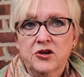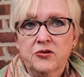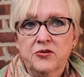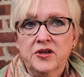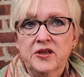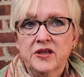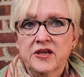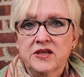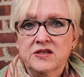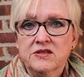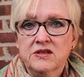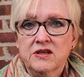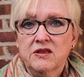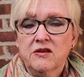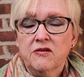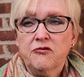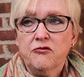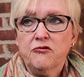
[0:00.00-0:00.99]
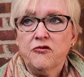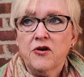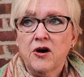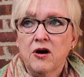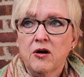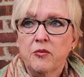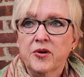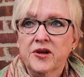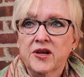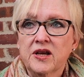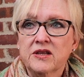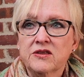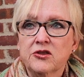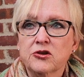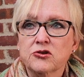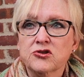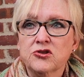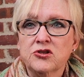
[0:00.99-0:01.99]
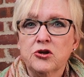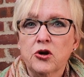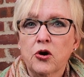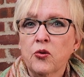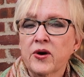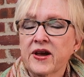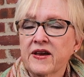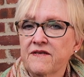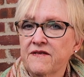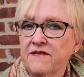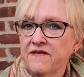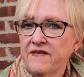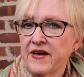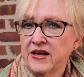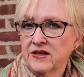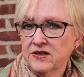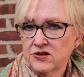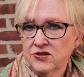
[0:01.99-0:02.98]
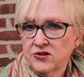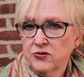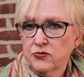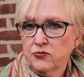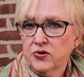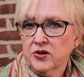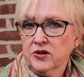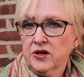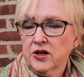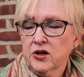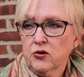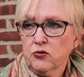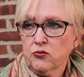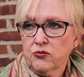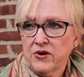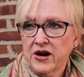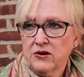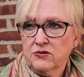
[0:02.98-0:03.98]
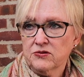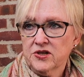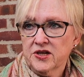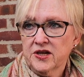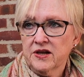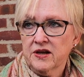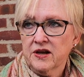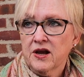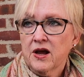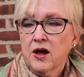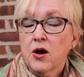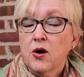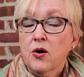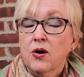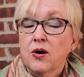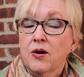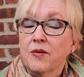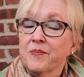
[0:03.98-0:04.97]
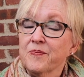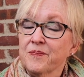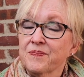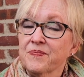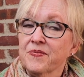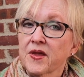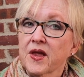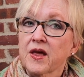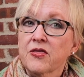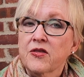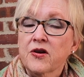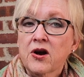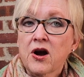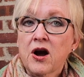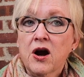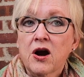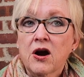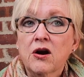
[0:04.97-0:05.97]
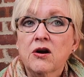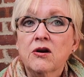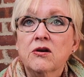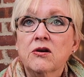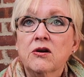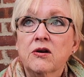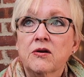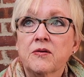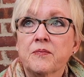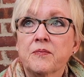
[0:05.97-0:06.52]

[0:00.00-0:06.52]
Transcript: are released in the fall, but there's no event really around it. There are